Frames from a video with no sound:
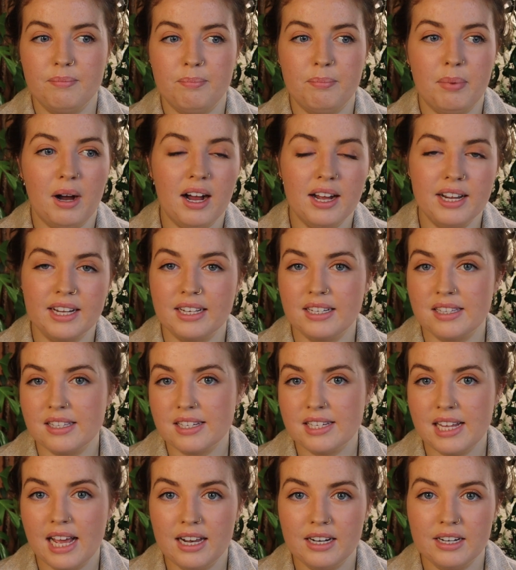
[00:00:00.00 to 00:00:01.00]
buying and
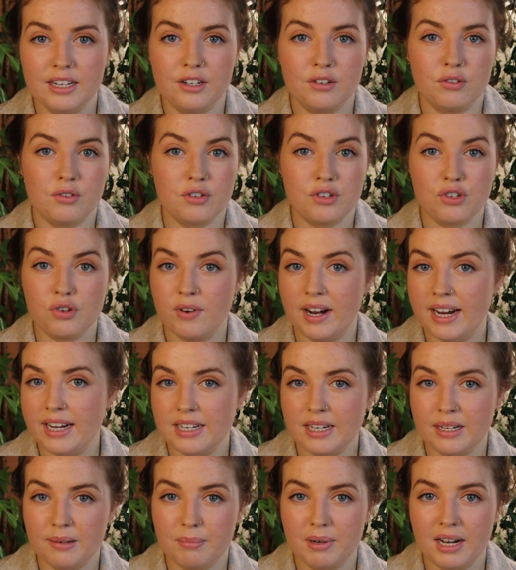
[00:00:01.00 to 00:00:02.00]
selling or
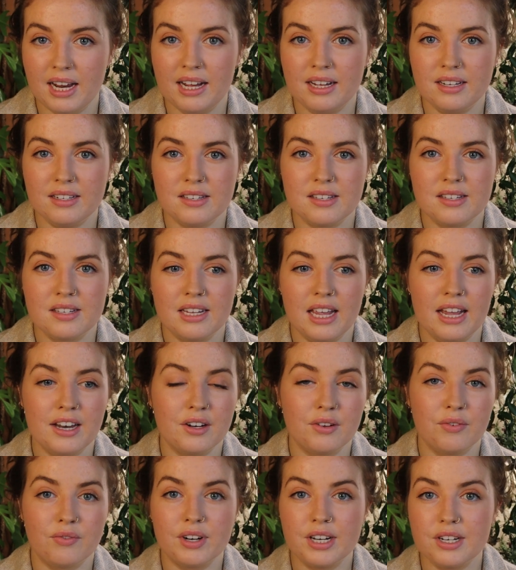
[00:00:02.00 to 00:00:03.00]
trading plants,
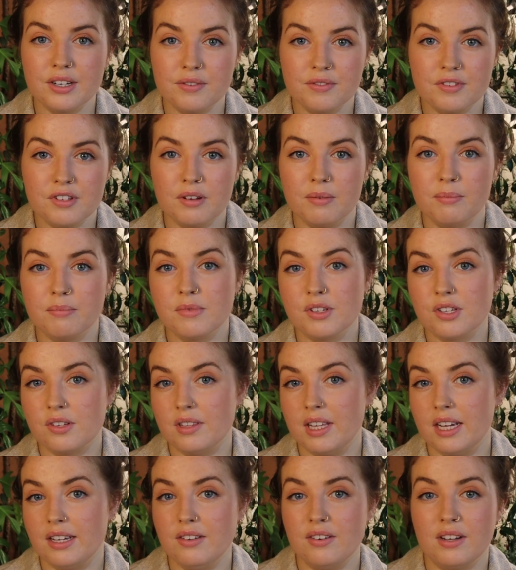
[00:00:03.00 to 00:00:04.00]
getting rid of some so
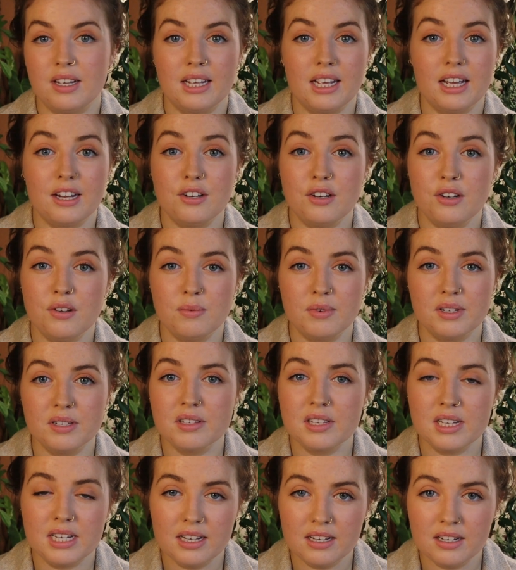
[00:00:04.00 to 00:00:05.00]
that you can get new
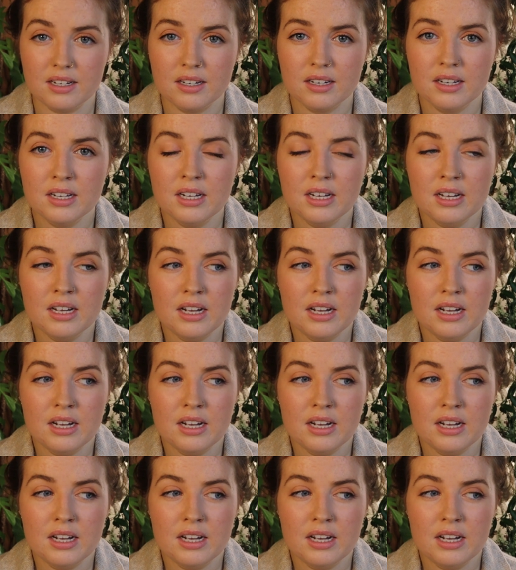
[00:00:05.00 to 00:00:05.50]
ones in.